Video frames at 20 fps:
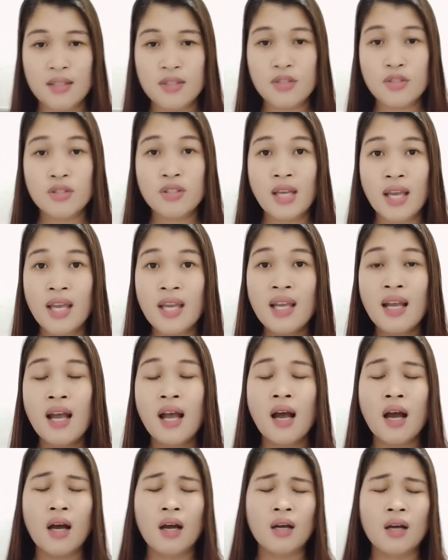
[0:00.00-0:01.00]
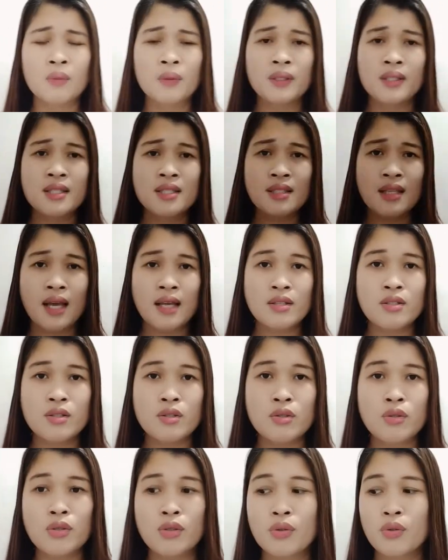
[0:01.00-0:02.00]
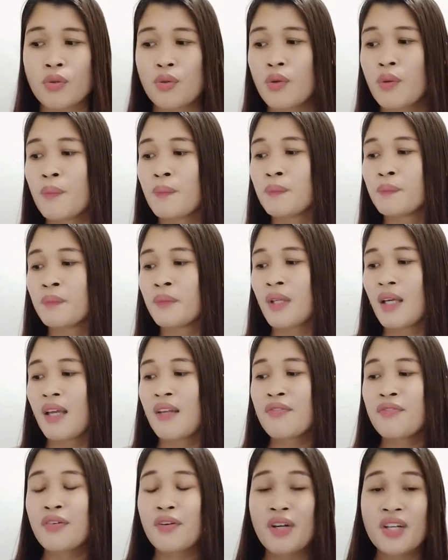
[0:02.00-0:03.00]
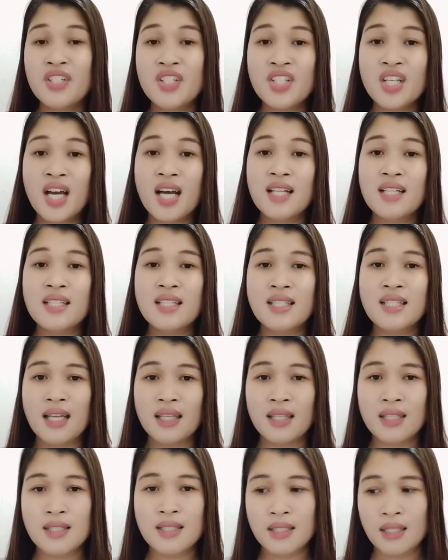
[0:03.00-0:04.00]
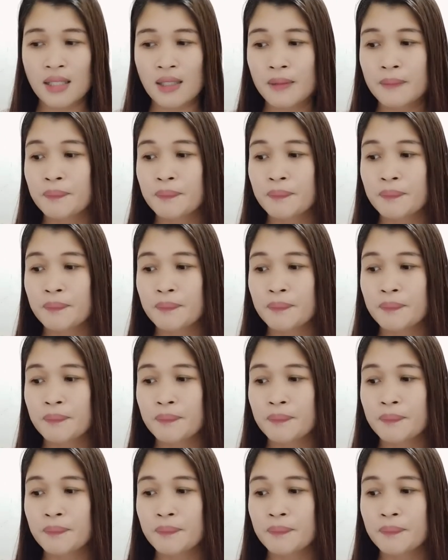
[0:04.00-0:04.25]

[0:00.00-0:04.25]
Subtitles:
Today, I will discuss to you inferential statistics.